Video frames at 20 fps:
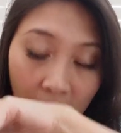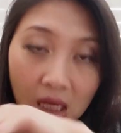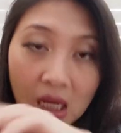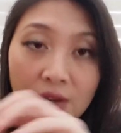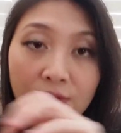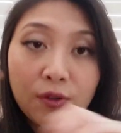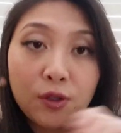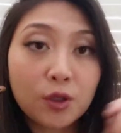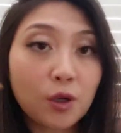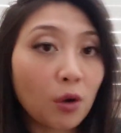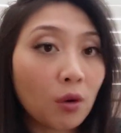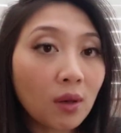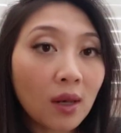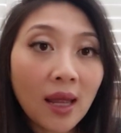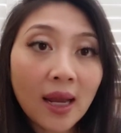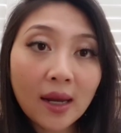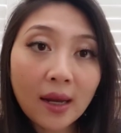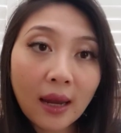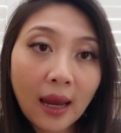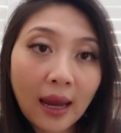If you don't
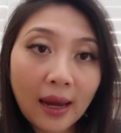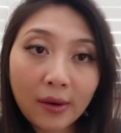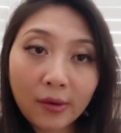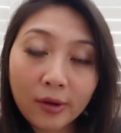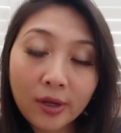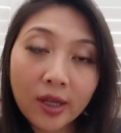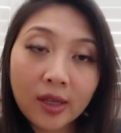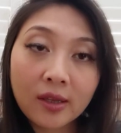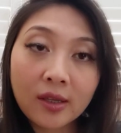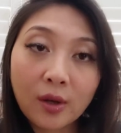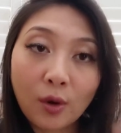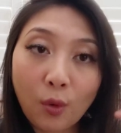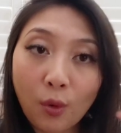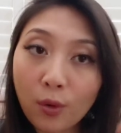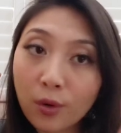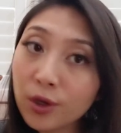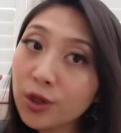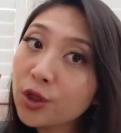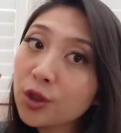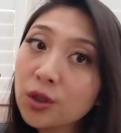like Alien the
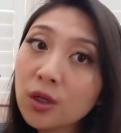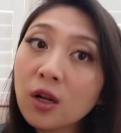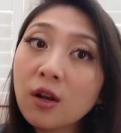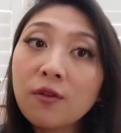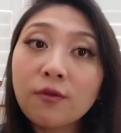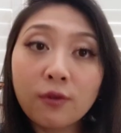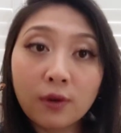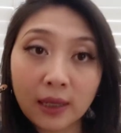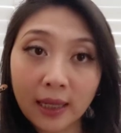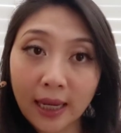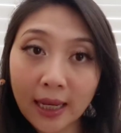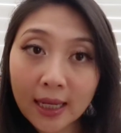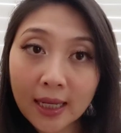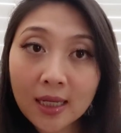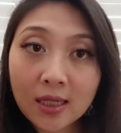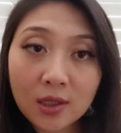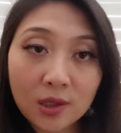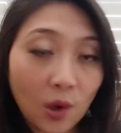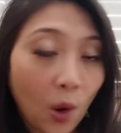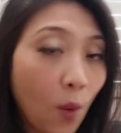original, forget
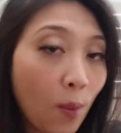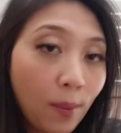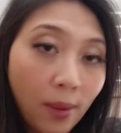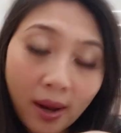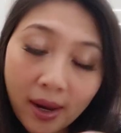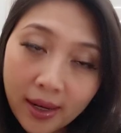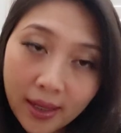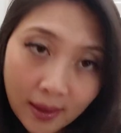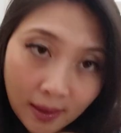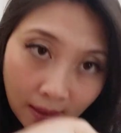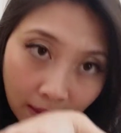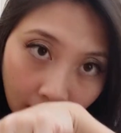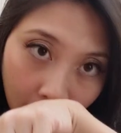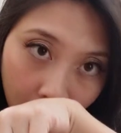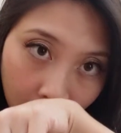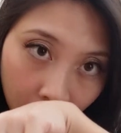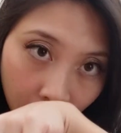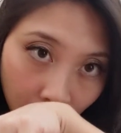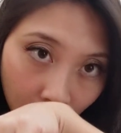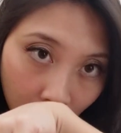it, don't buy it.
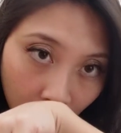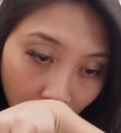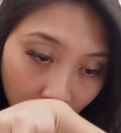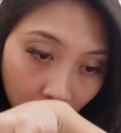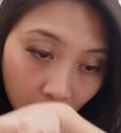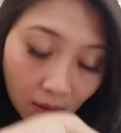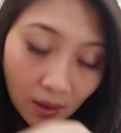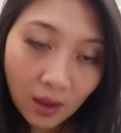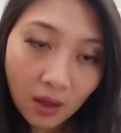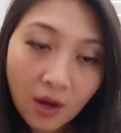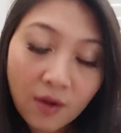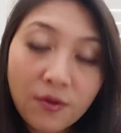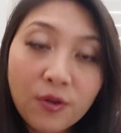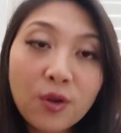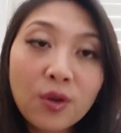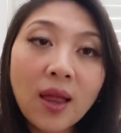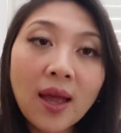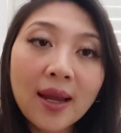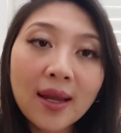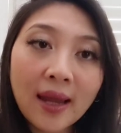If
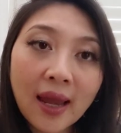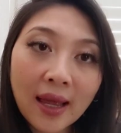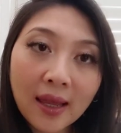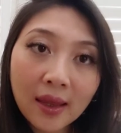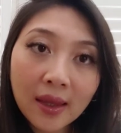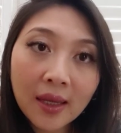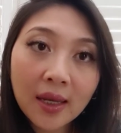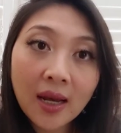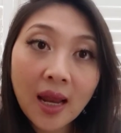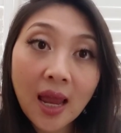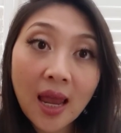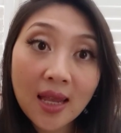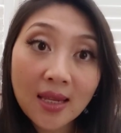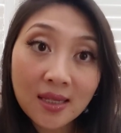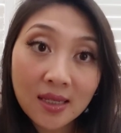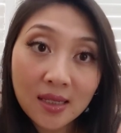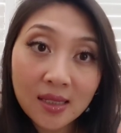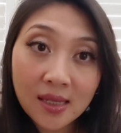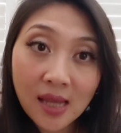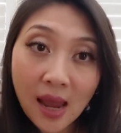you like Alien
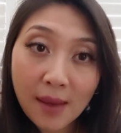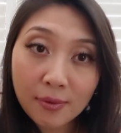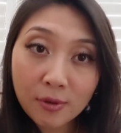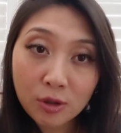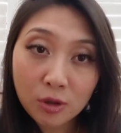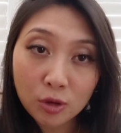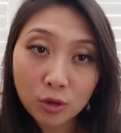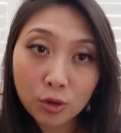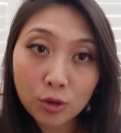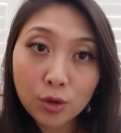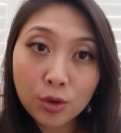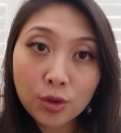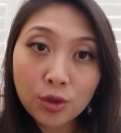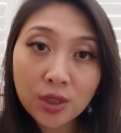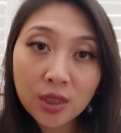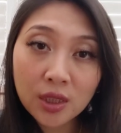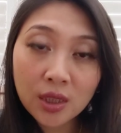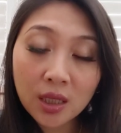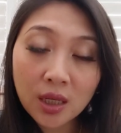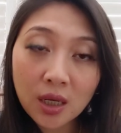Essence
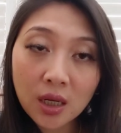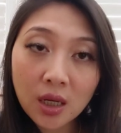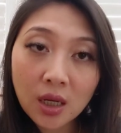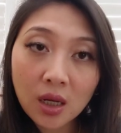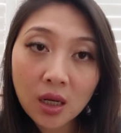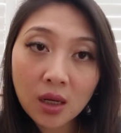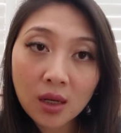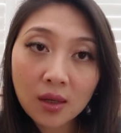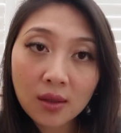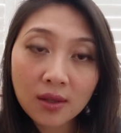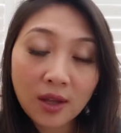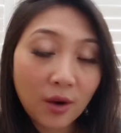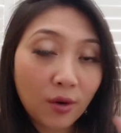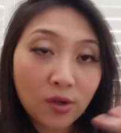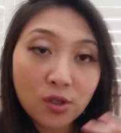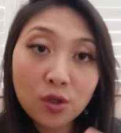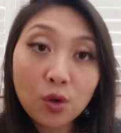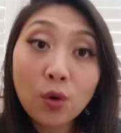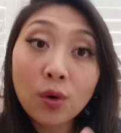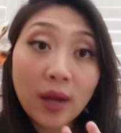Absolue,
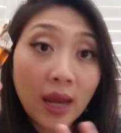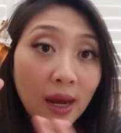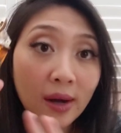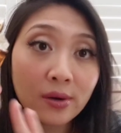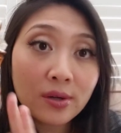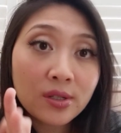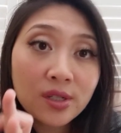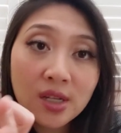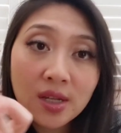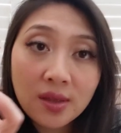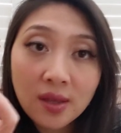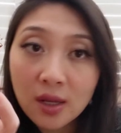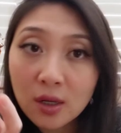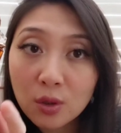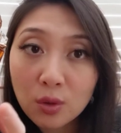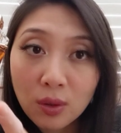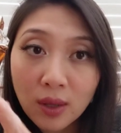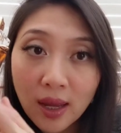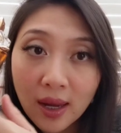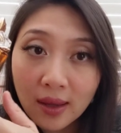there's no guarantee
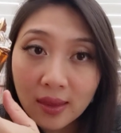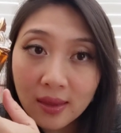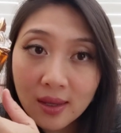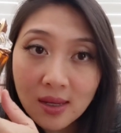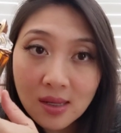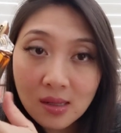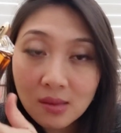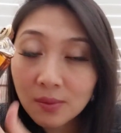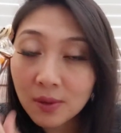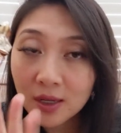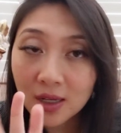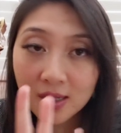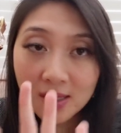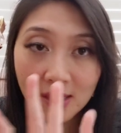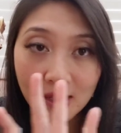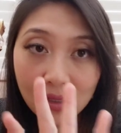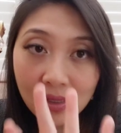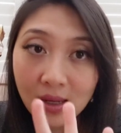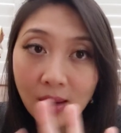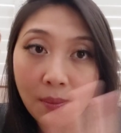that you like this
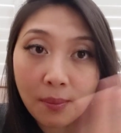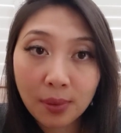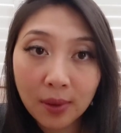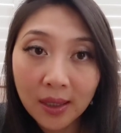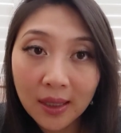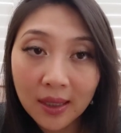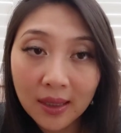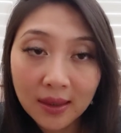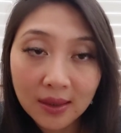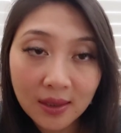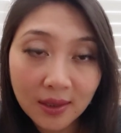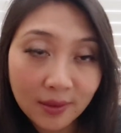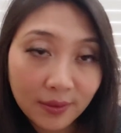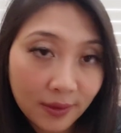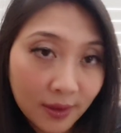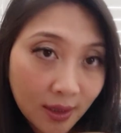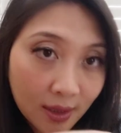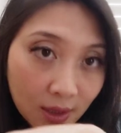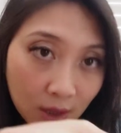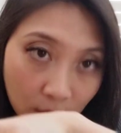because it's completely
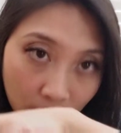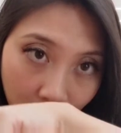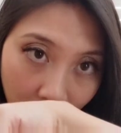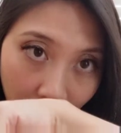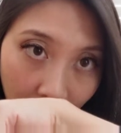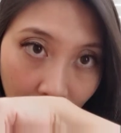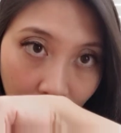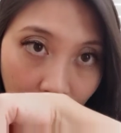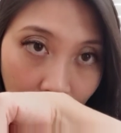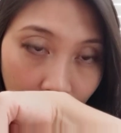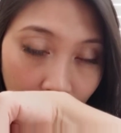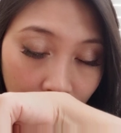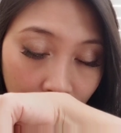different to me.